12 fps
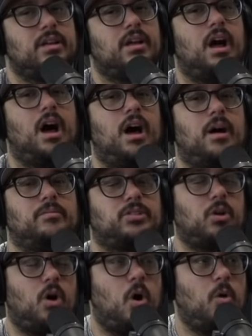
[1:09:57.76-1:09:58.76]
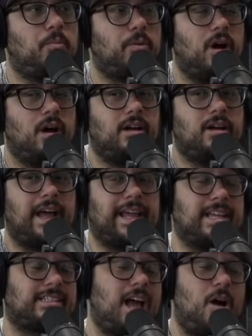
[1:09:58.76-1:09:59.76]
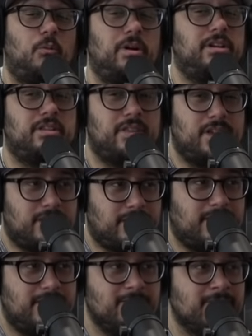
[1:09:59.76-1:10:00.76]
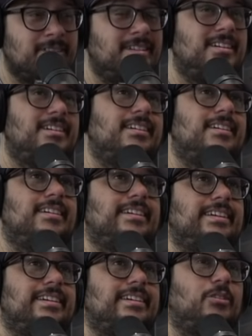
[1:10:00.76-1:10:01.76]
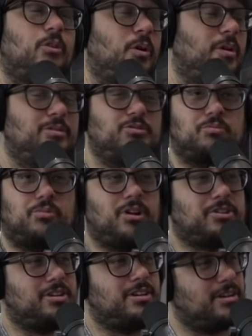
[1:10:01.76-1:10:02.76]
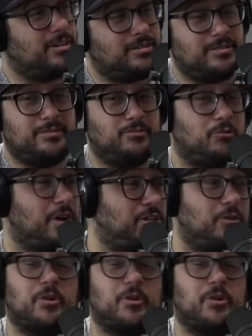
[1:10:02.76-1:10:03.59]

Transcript: Yeah. Um, so Oprah, I guess, got wind of this, or it was brought to her rich, oh.